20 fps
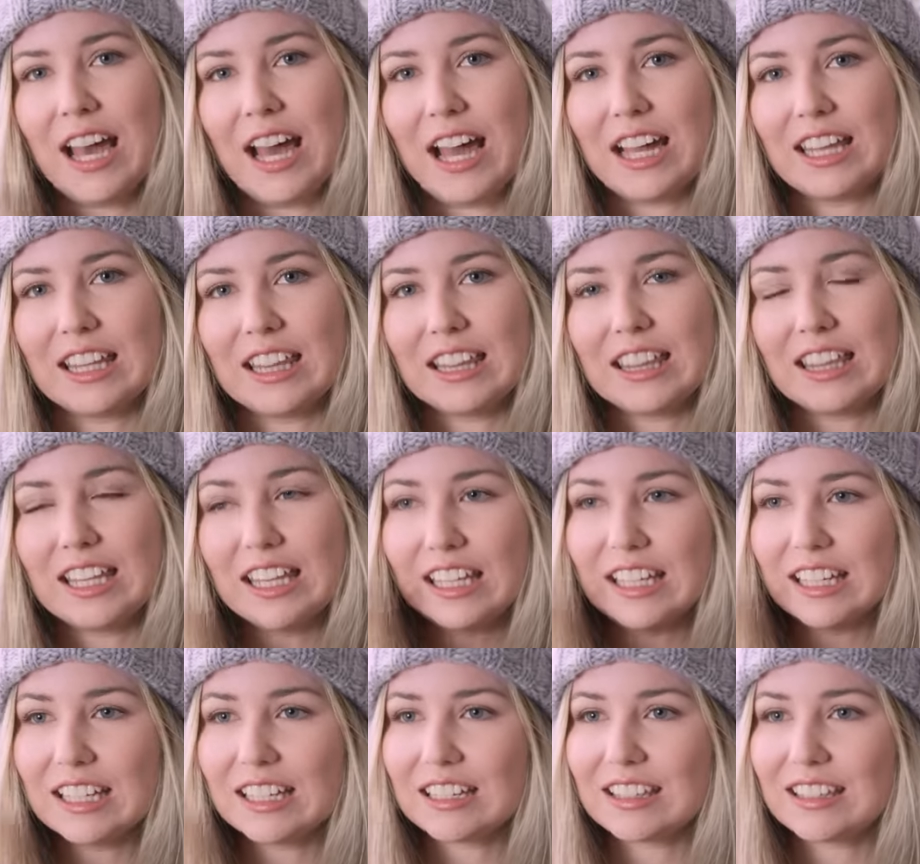I
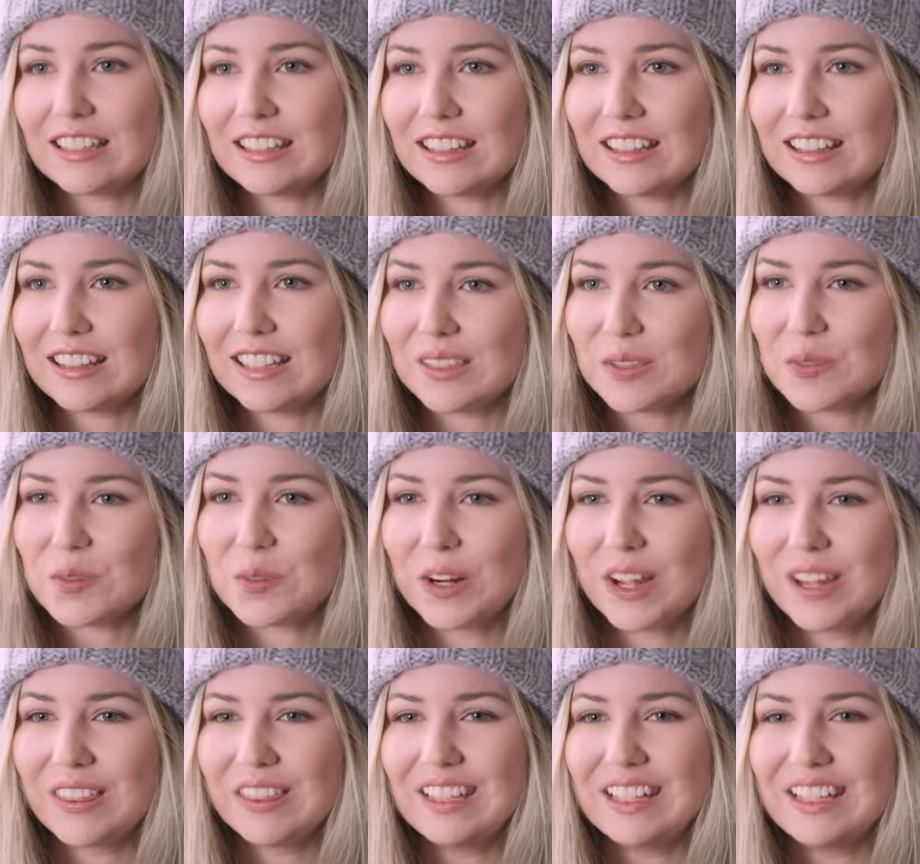think these were
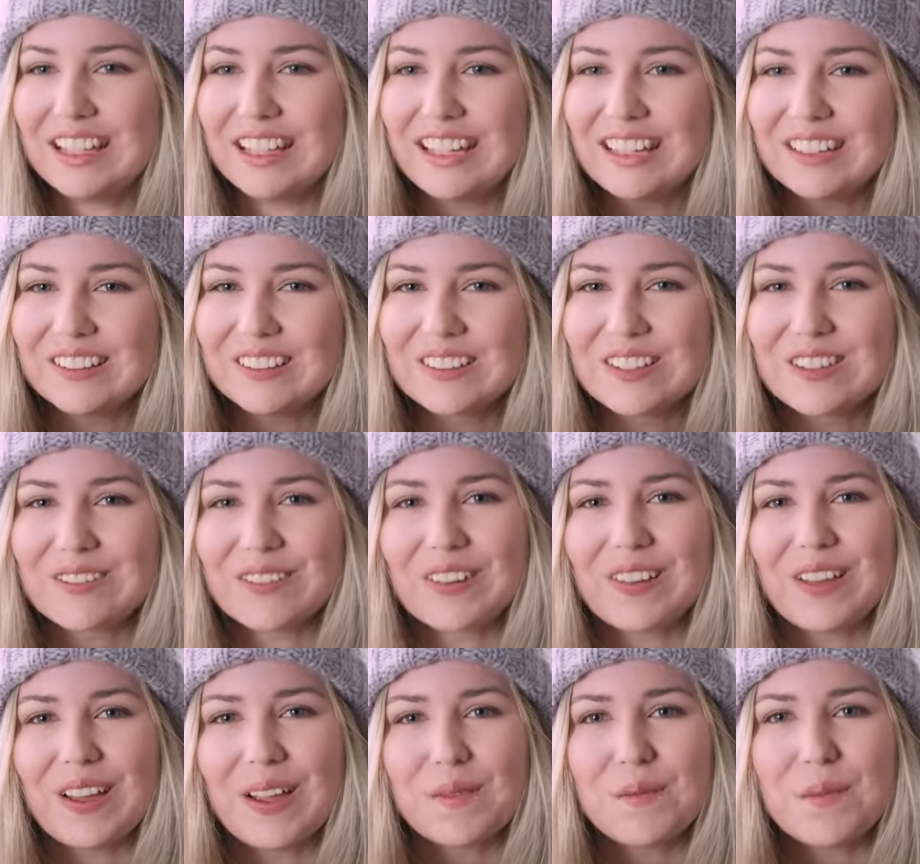on the needles for
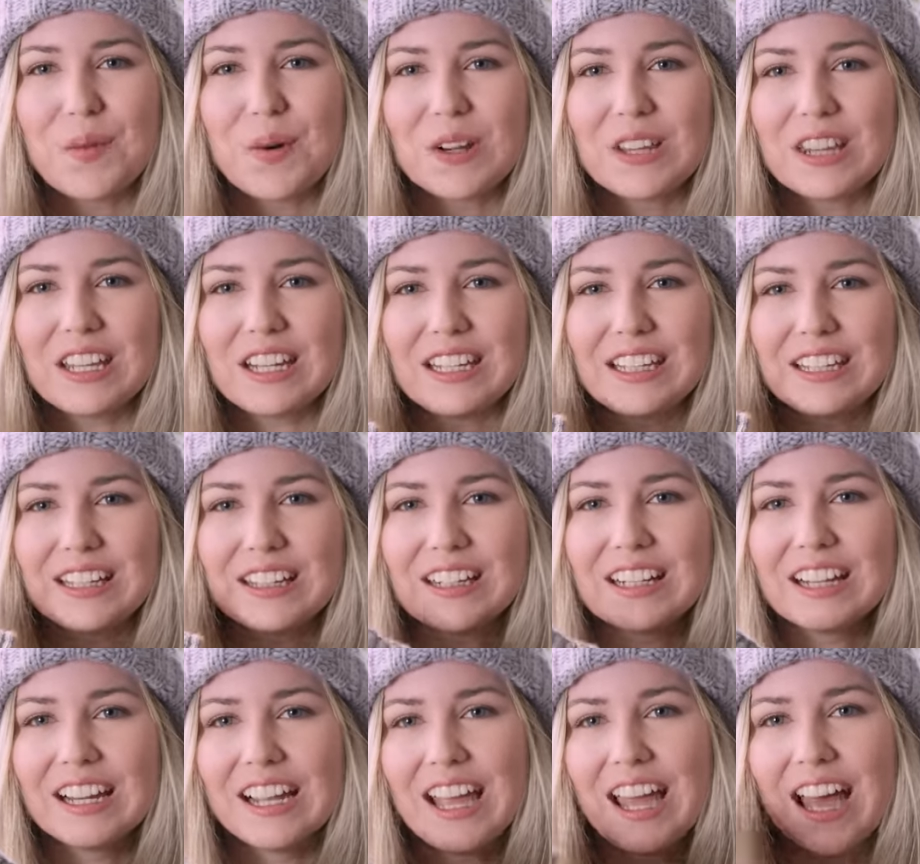like more than a
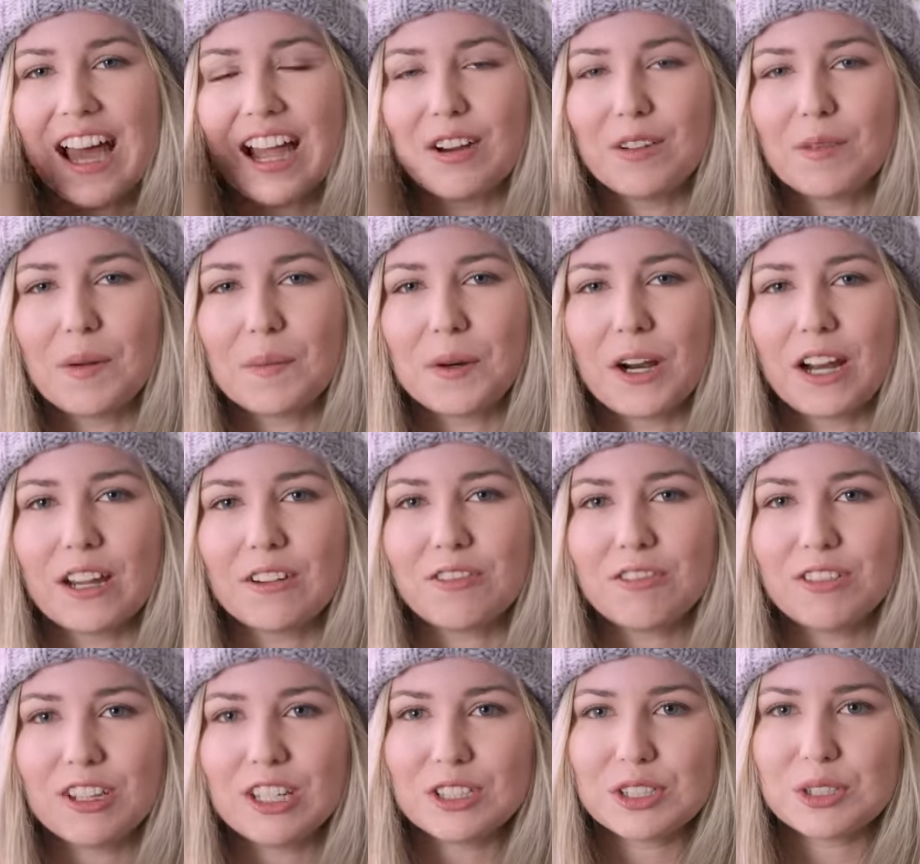year. I remember I had
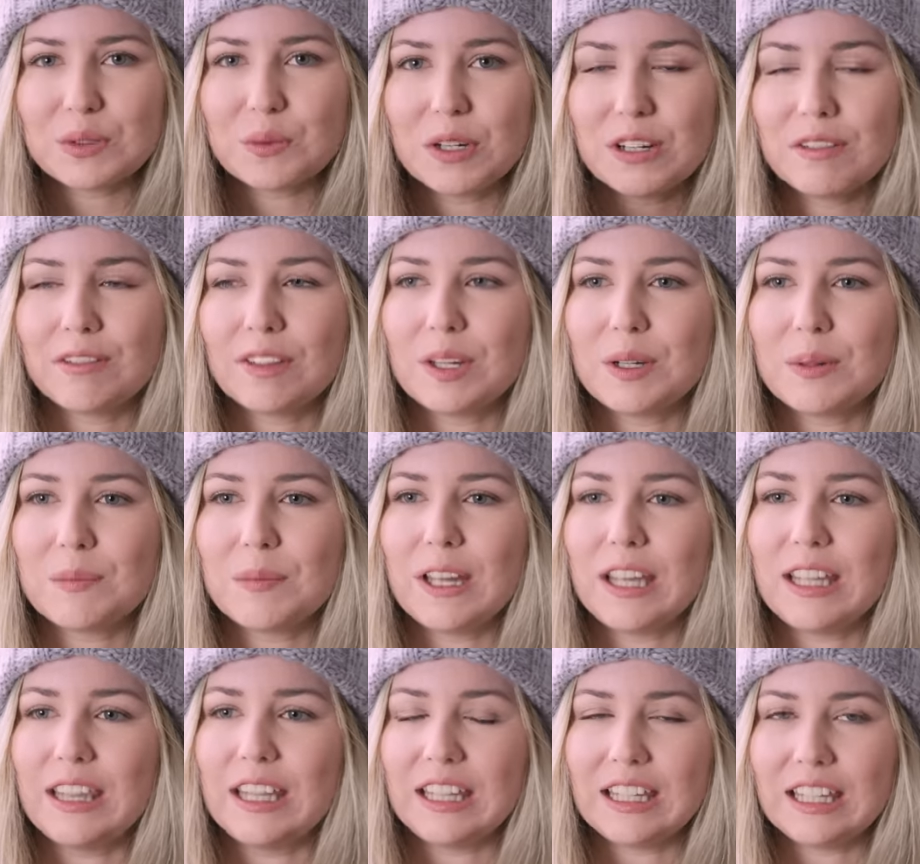finished one of them,
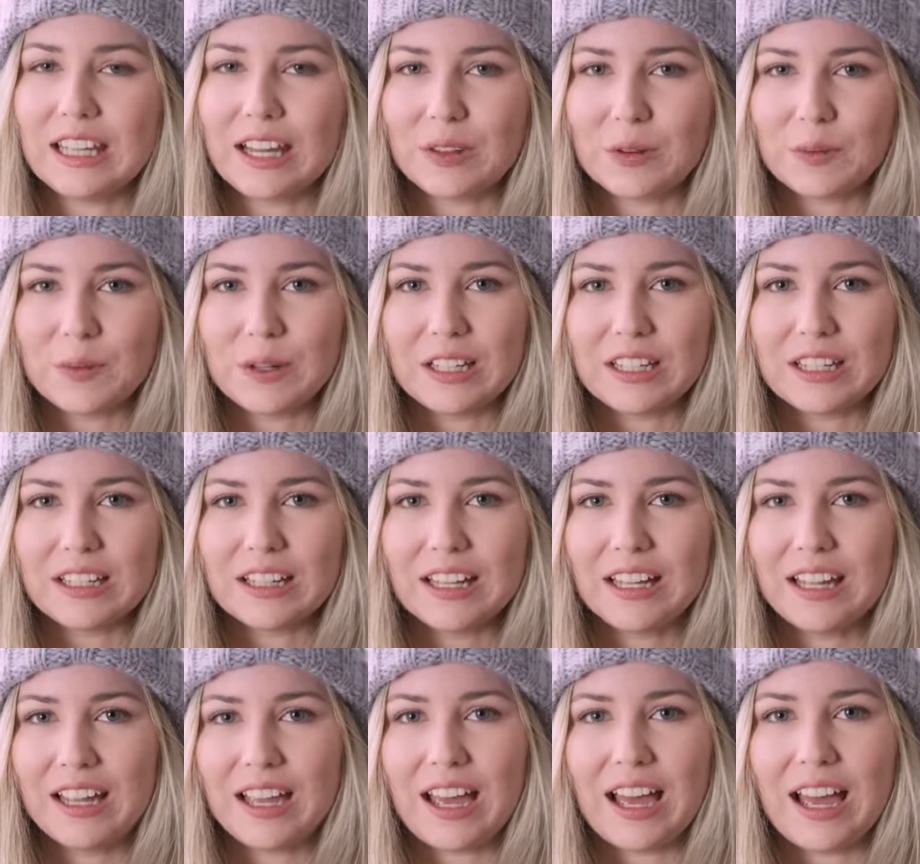and then the other one,
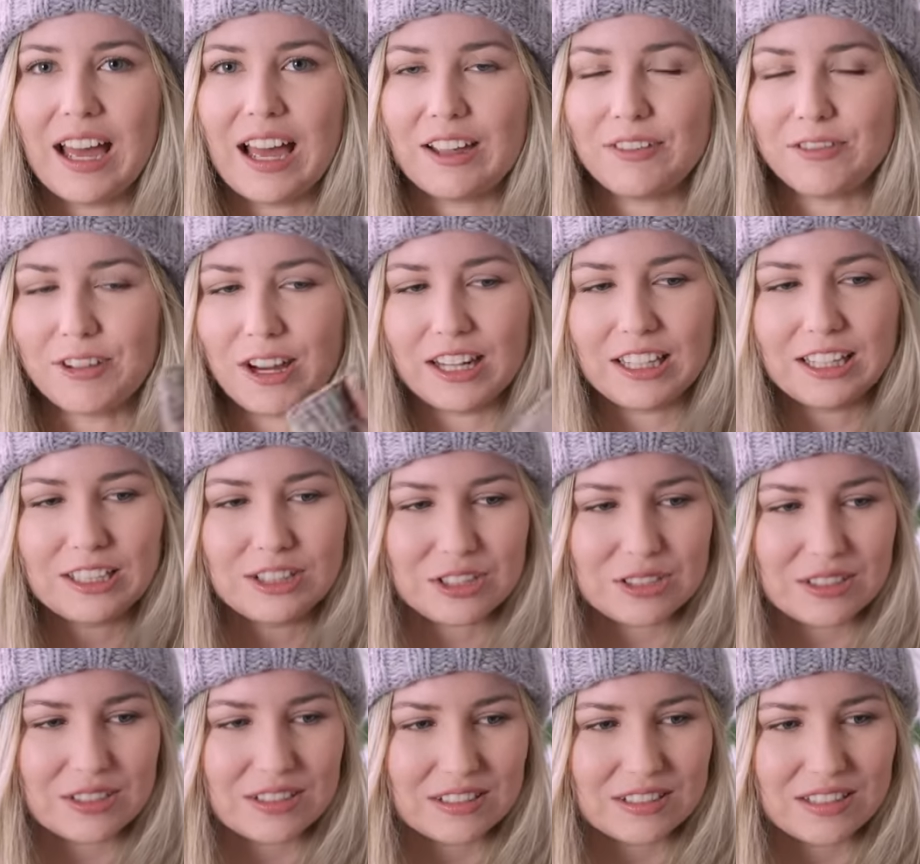I finally
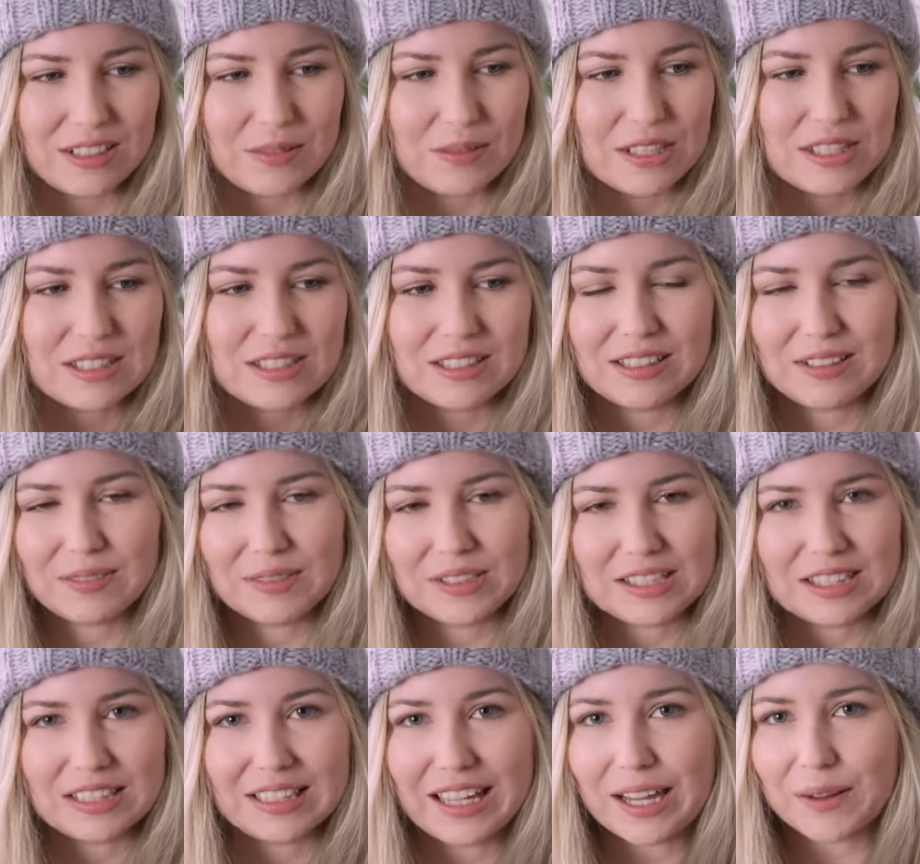just, it was, it
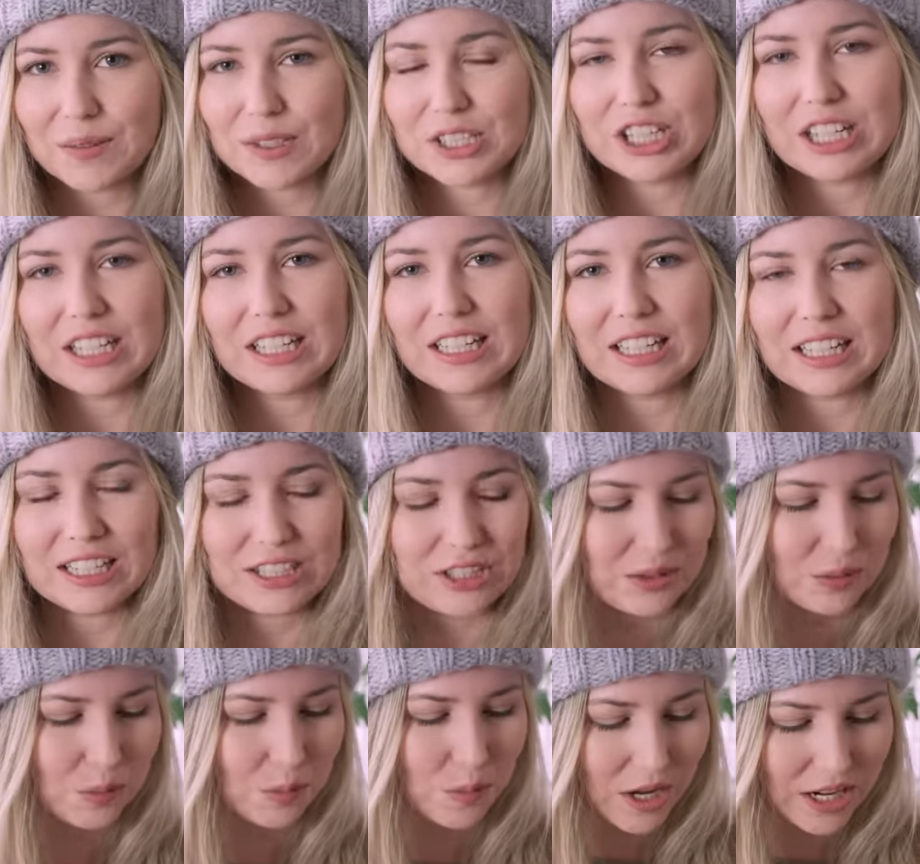was languishing, and I
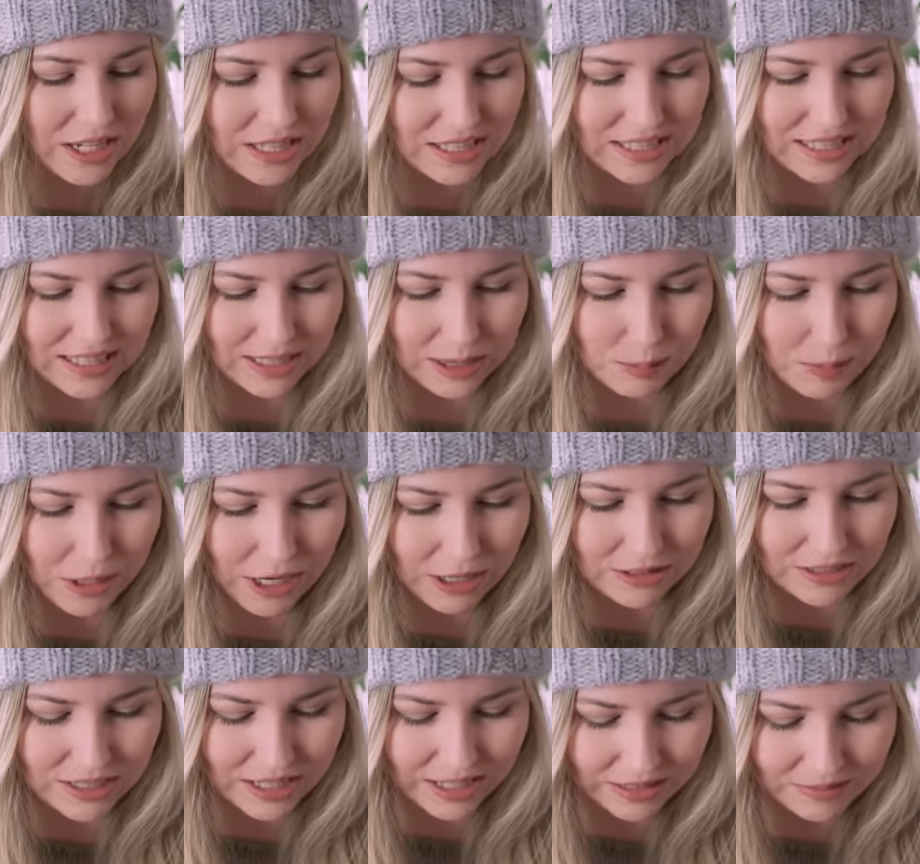just wanted to get the pair
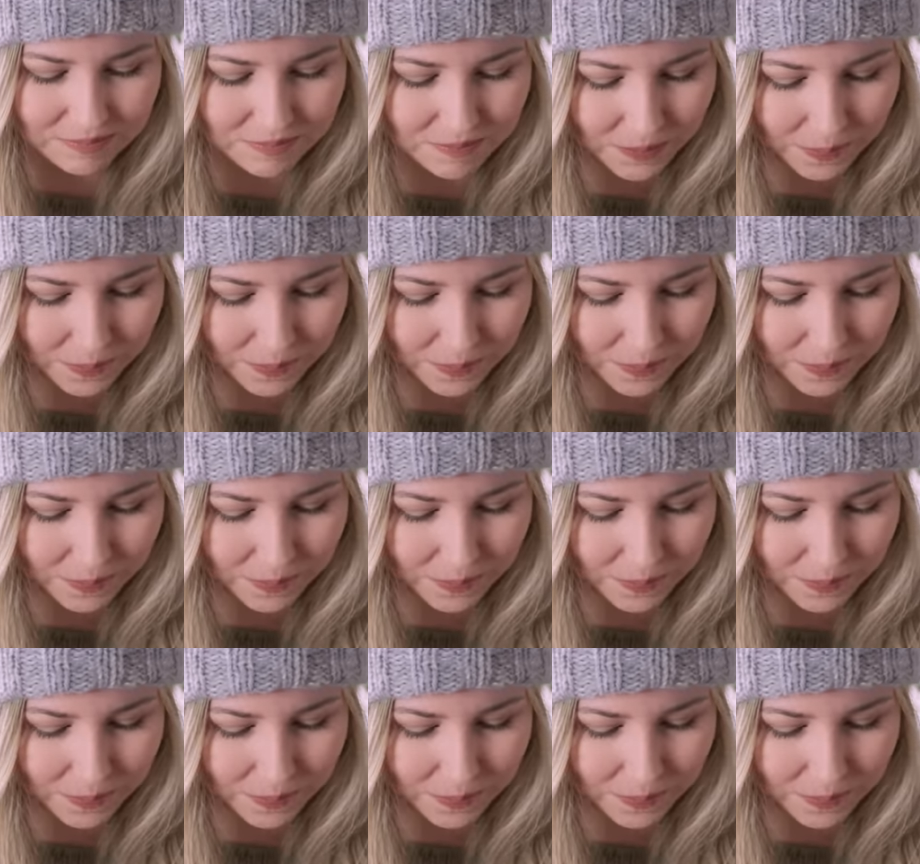done.